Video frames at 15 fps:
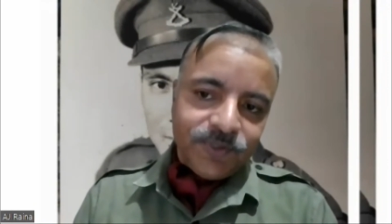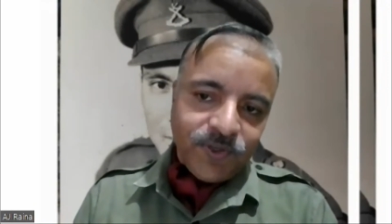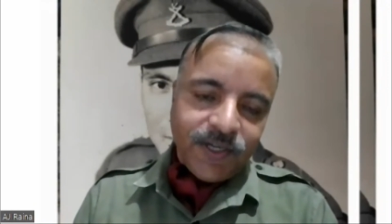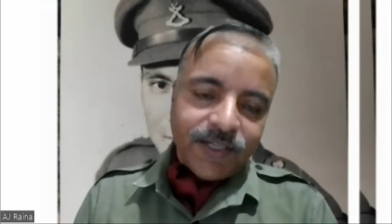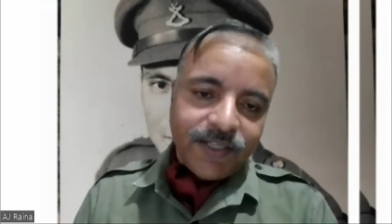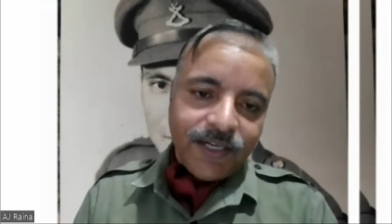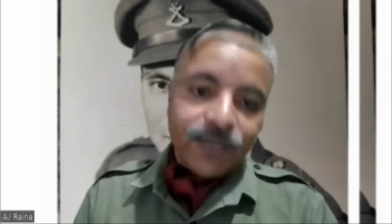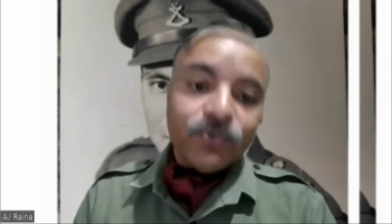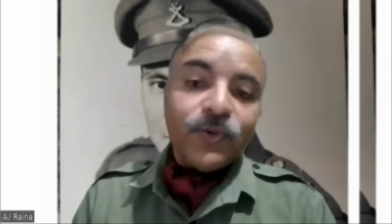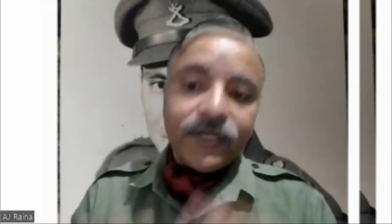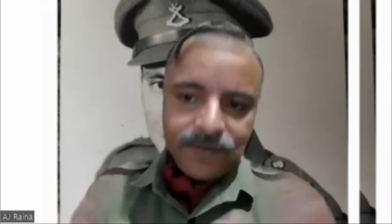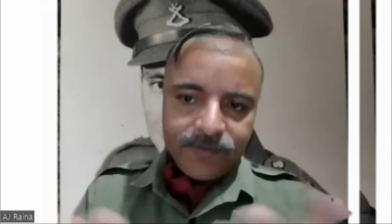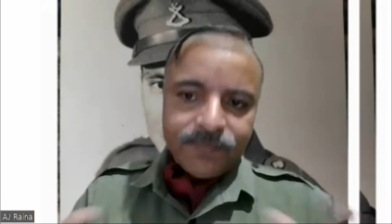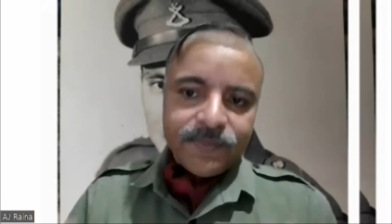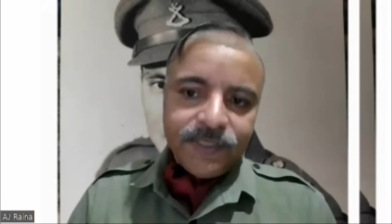
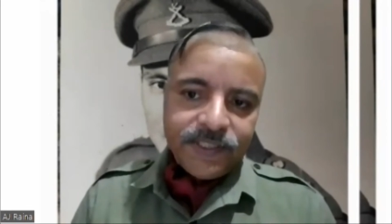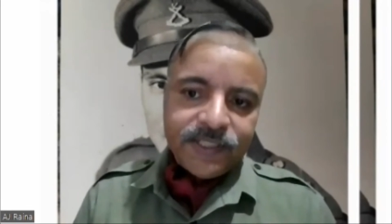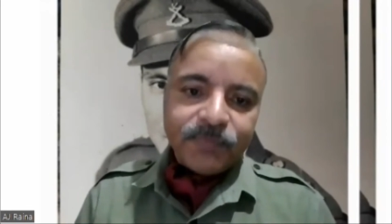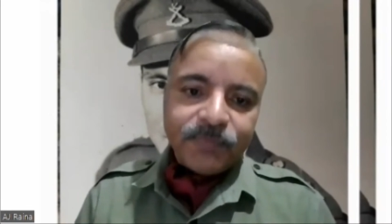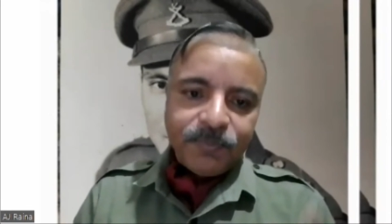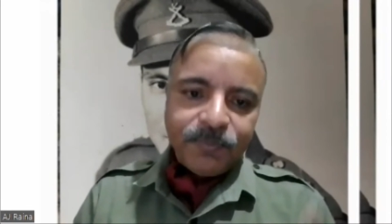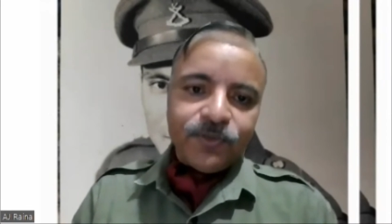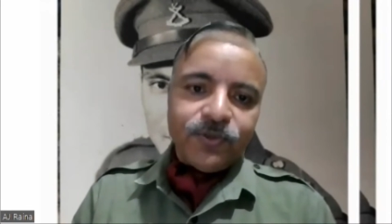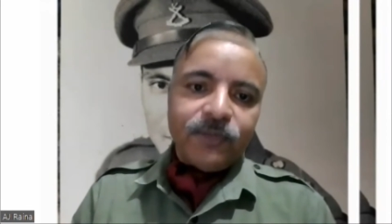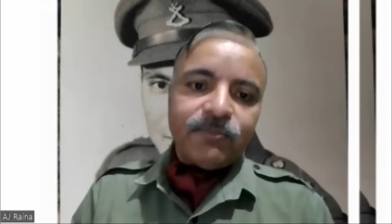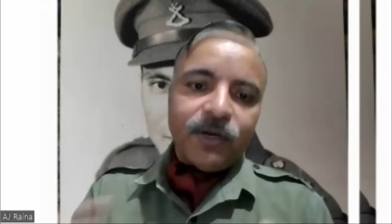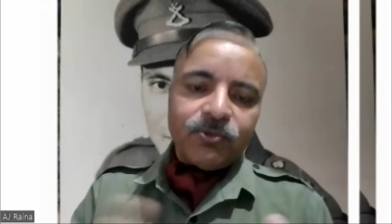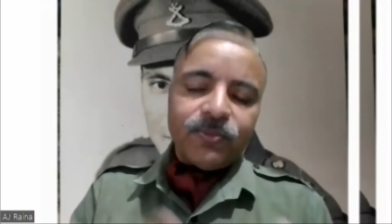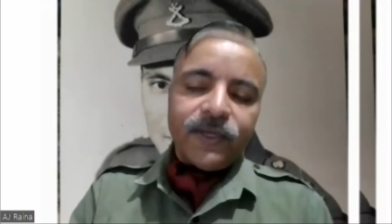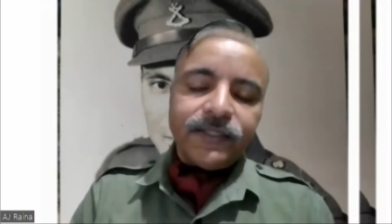Jawaharlal, these are people
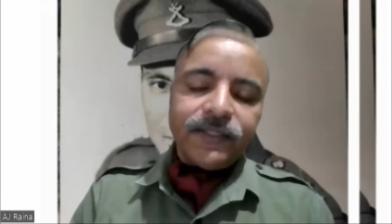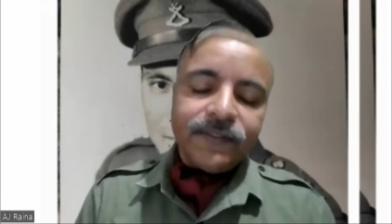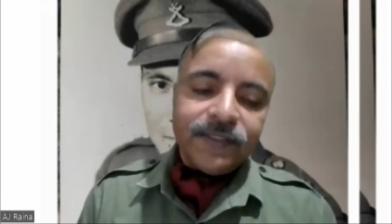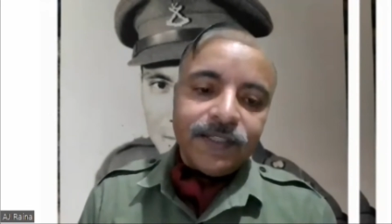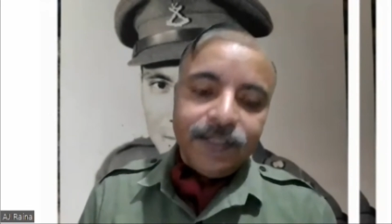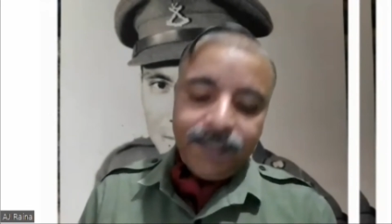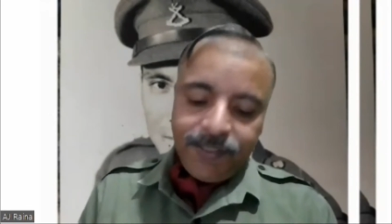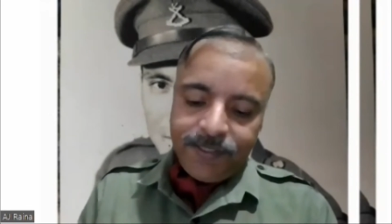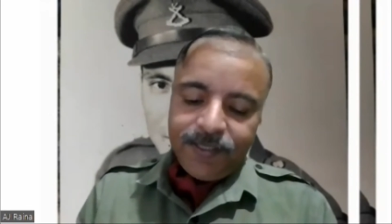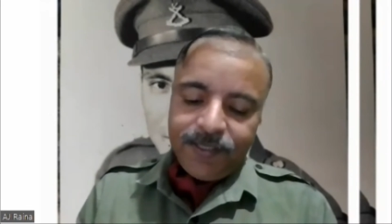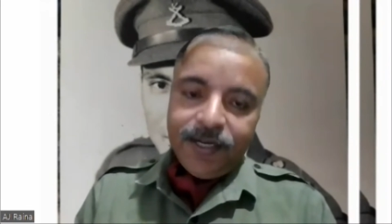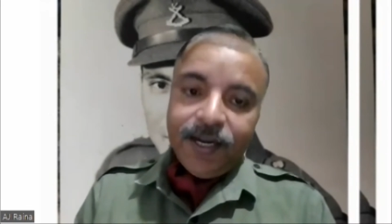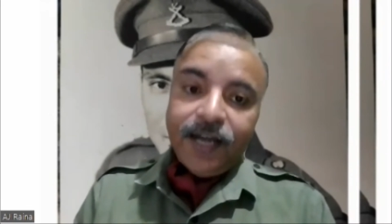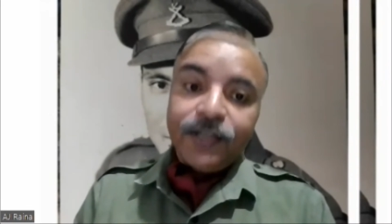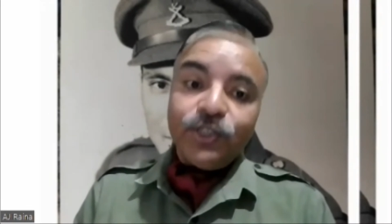who are Mountbatten,
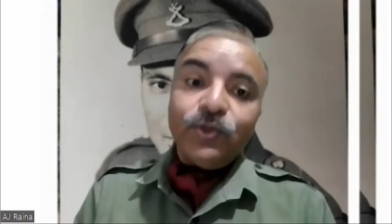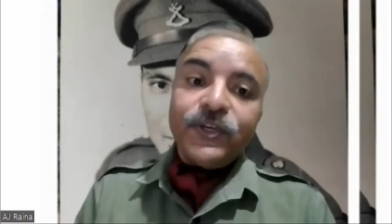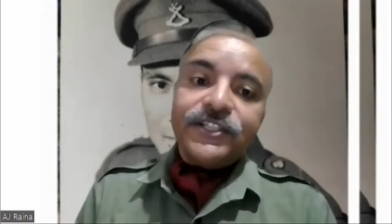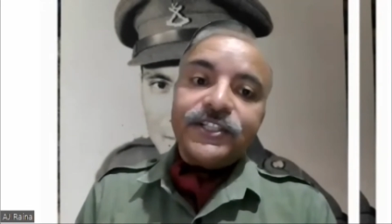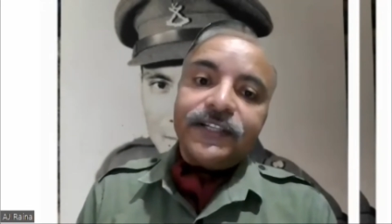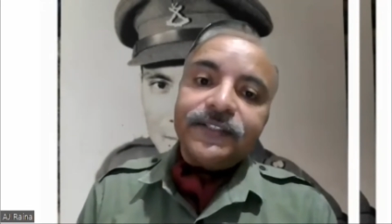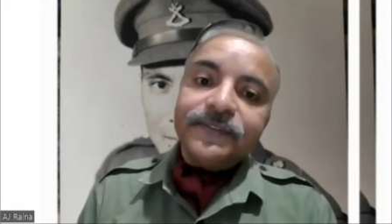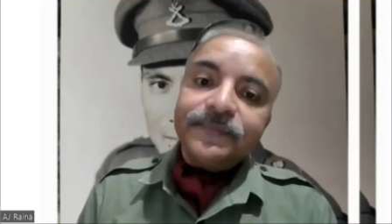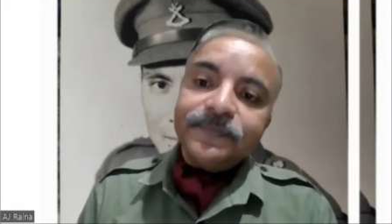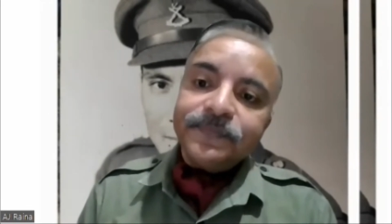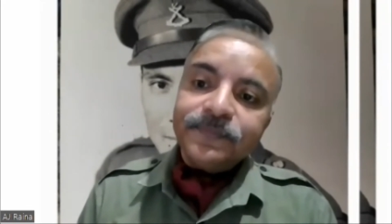and USA.